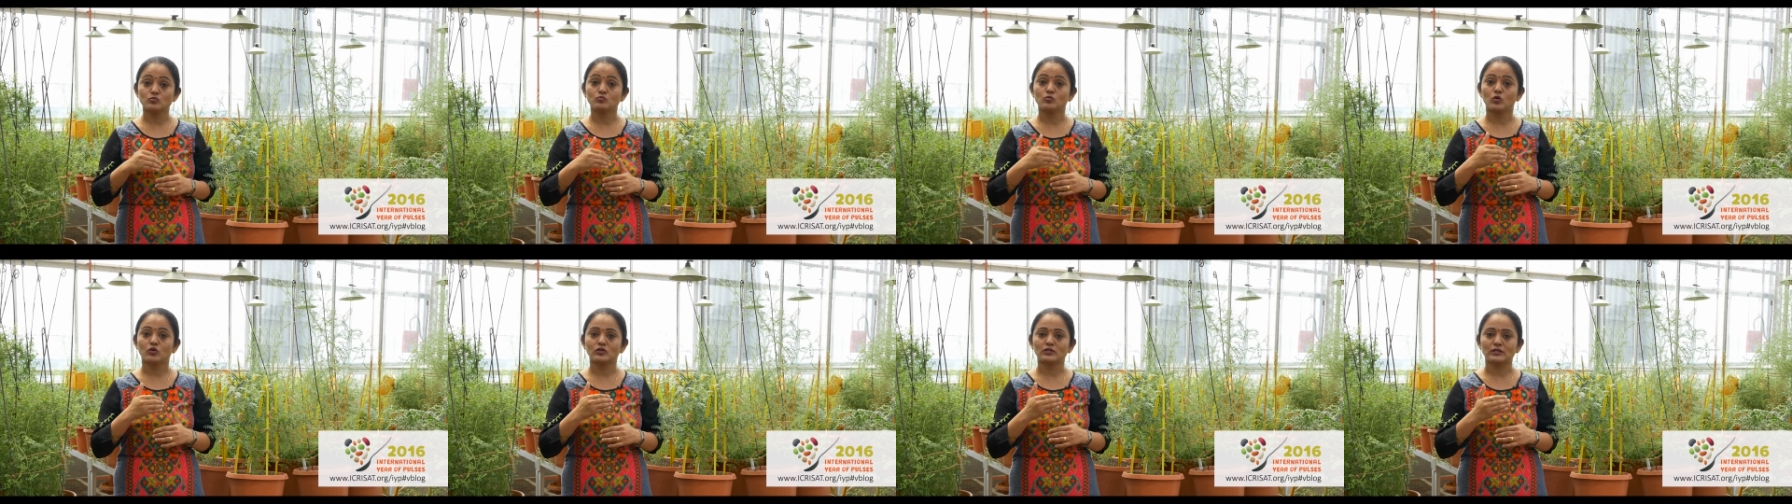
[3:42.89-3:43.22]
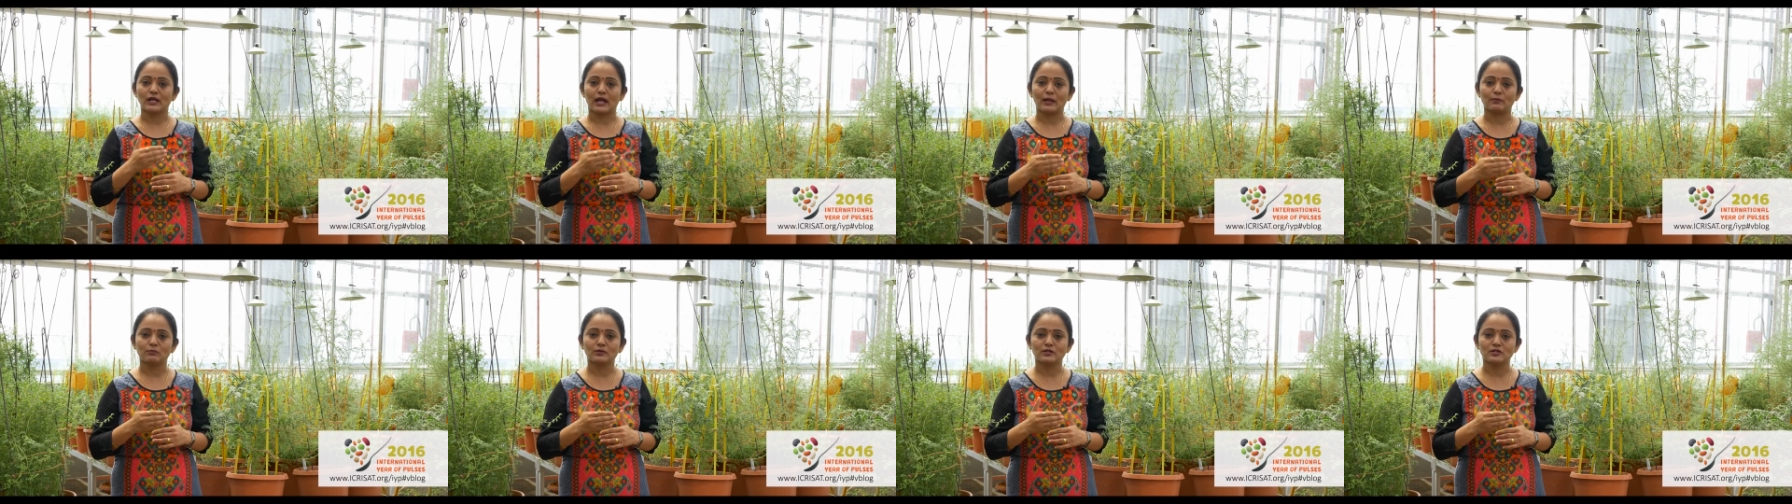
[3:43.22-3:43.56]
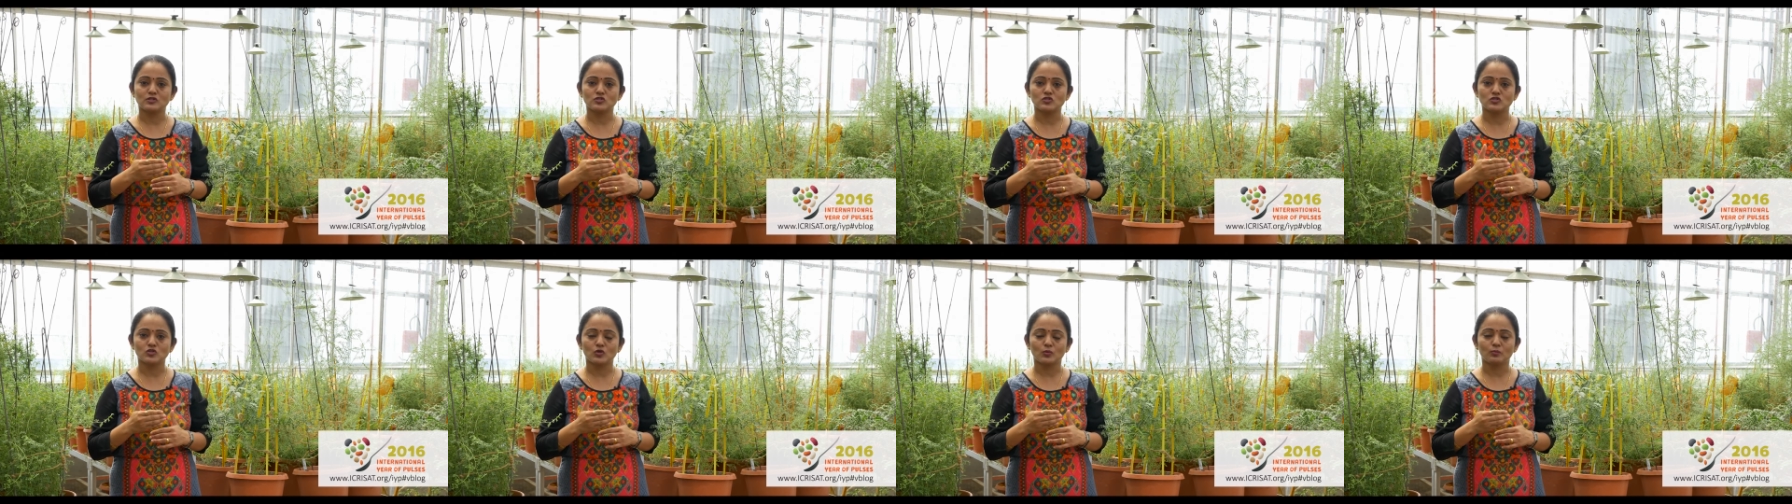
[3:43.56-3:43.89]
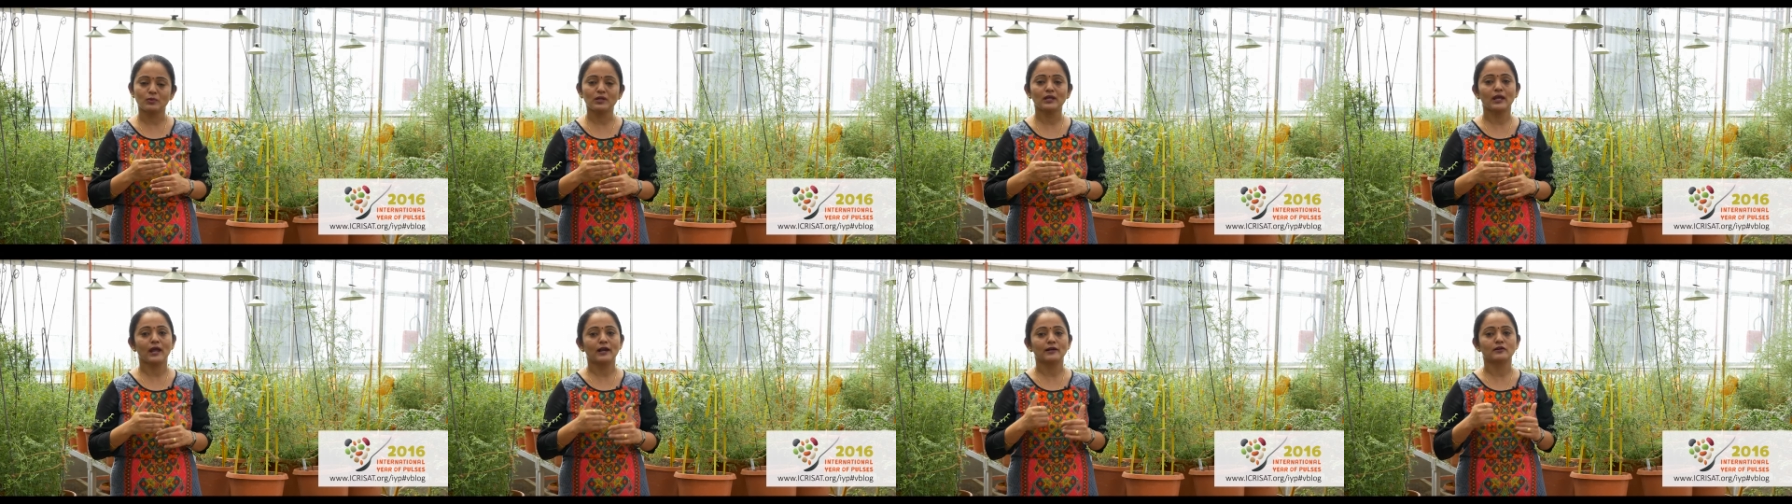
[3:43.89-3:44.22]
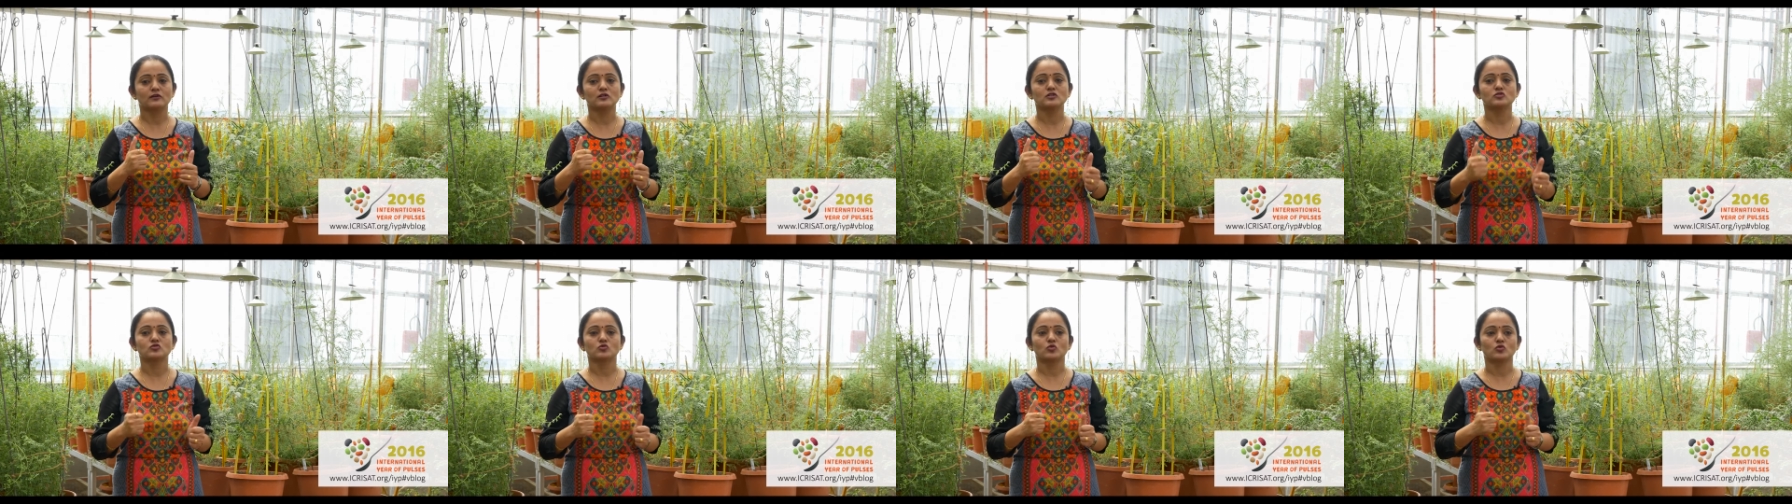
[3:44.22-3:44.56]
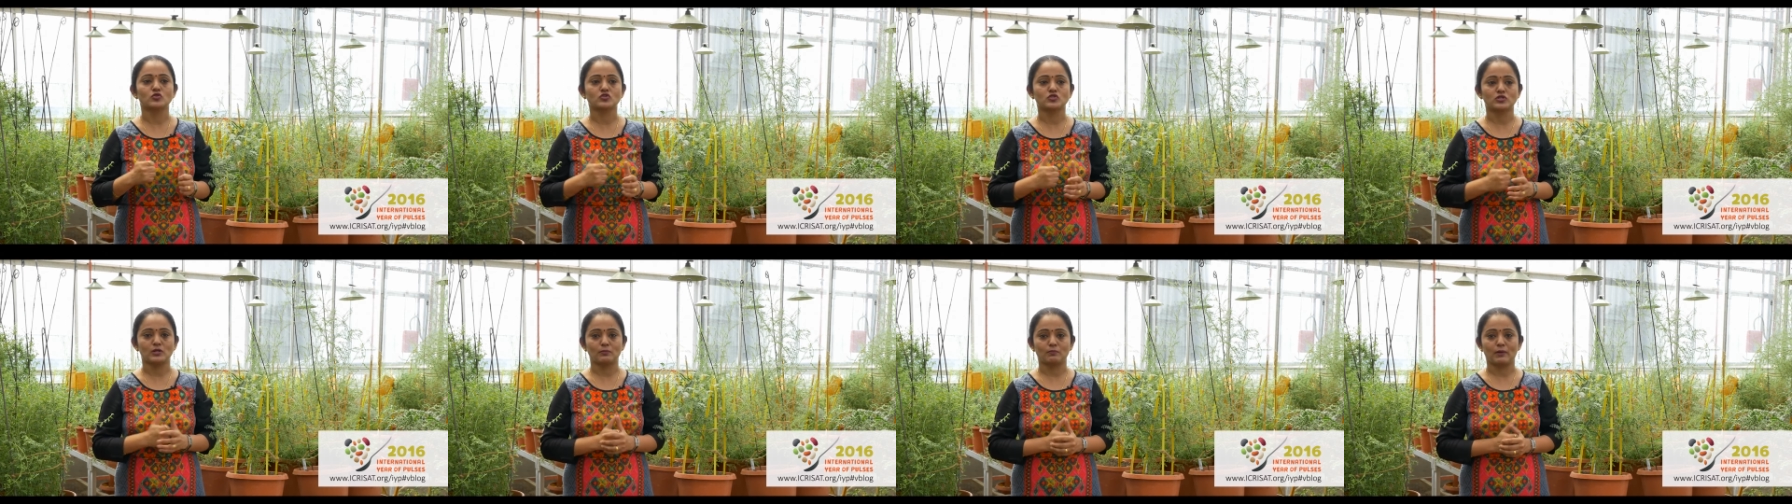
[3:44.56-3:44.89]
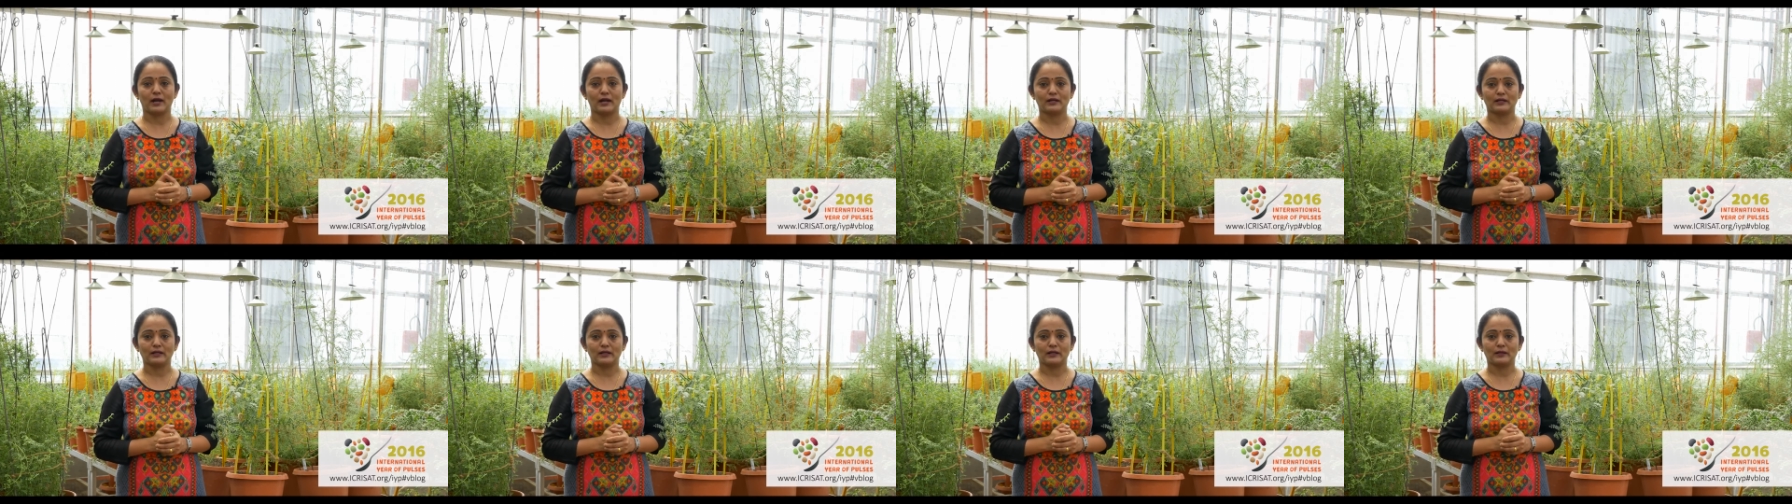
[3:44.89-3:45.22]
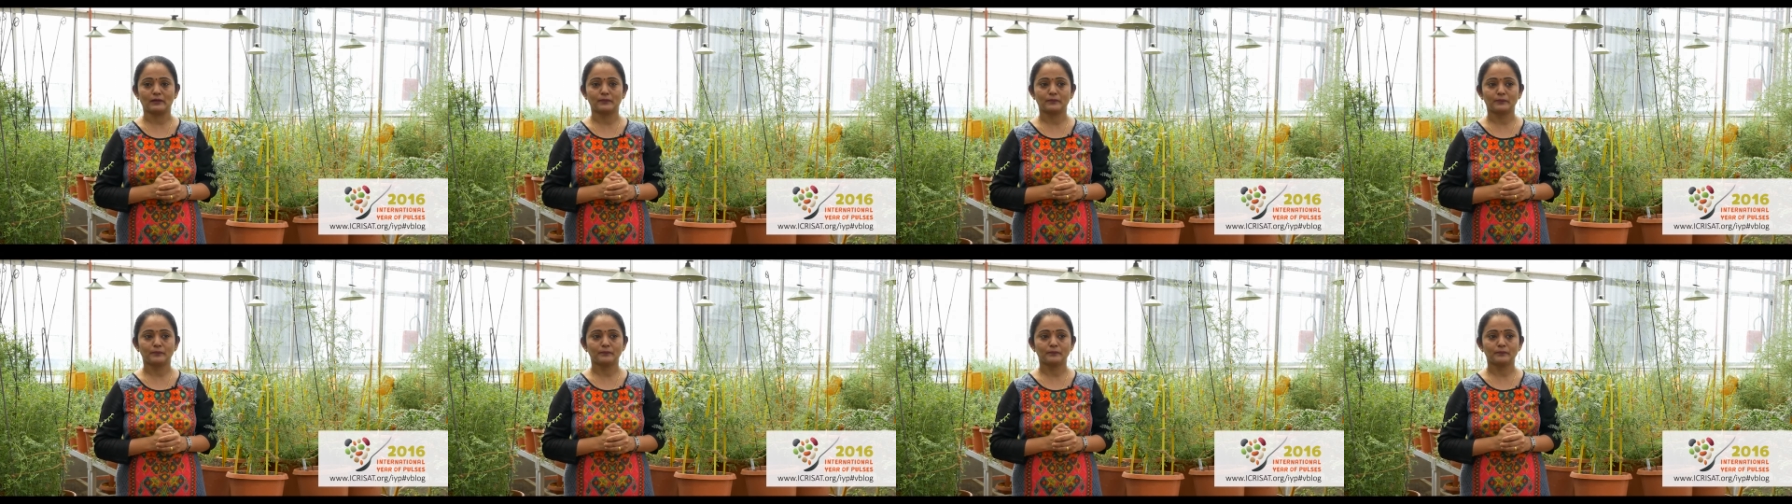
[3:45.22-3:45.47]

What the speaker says: more time-consuming and resource-demanding.